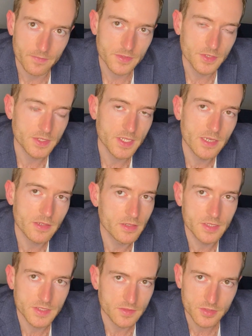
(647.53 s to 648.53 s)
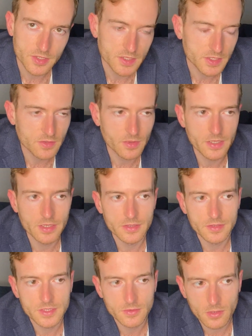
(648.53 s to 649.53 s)
So Saturn isn't just squaring
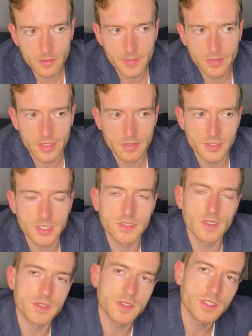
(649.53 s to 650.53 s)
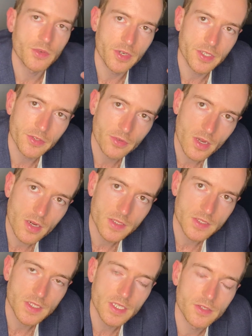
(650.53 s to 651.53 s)
the Scorpio energy, it's also squaring
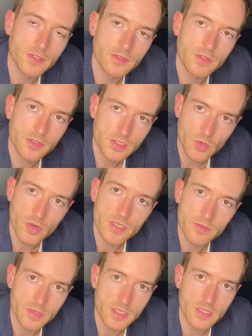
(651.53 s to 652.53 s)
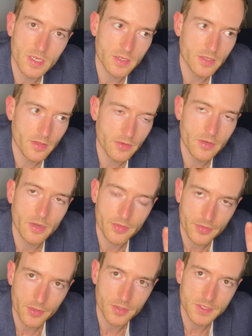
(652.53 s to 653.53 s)
Uranus. And there, there's going to be another, a
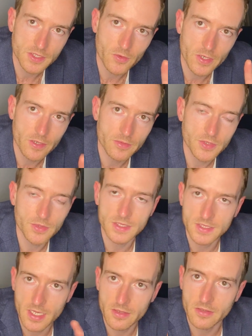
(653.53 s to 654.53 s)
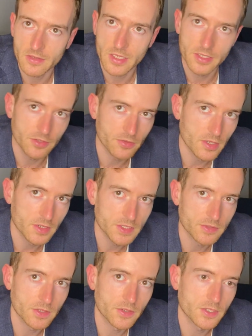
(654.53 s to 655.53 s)
third square between Saturn and
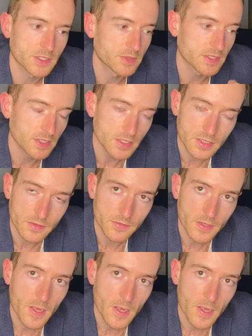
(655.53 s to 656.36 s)
Uranus around Christmas Eve.